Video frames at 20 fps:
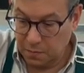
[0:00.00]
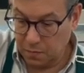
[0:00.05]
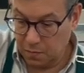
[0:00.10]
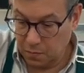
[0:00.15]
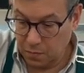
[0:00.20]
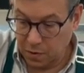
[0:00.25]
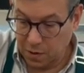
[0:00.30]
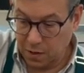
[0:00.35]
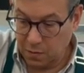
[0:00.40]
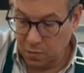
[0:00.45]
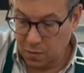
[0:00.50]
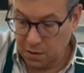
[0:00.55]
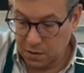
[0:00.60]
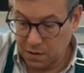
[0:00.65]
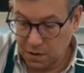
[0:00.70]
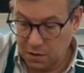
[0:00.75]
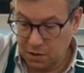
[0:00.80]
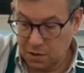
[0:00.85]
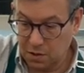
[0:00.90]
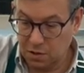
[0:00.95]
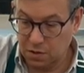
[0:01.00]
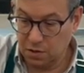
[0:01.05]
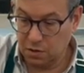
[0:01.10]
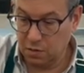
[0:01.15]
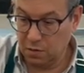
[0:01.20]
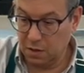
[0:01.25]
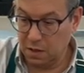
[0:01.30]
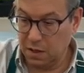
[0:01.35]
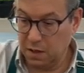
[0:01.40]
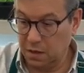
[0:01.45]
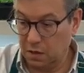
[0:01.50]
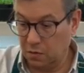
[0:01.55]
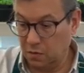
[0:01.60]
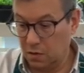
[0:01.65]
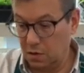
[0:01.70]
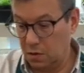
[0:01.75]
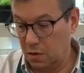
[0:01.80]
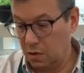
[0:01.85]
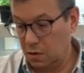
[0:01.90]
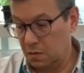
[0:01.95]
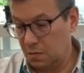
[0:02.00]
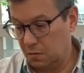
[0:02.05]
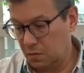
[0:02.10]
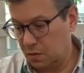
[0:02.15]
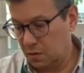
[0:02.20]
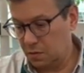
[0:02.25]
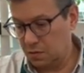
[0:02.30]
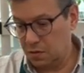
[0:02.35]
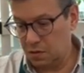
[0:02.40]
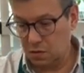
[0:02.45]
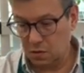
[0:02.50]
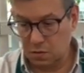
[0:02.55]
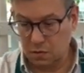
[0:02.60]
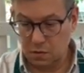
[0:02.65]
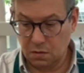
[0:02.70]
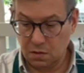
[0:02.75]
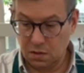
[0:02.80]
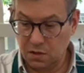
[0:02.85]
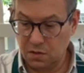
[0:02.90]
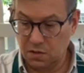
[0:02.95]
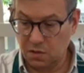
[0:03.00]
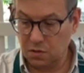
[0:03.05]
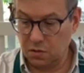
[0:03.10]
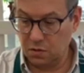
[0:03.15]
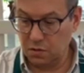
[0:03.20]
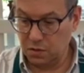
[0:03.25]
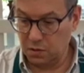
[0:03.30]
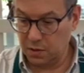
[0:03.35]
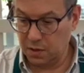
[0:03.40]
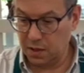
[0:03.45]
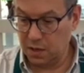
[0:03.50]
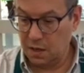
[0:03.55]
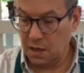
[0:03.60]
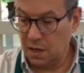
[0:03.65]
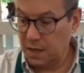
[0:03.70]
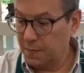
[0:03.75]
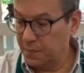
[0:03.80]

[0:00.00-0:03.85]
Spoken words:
What I wanted to do, and I don't know, well, I'll still consider doing it.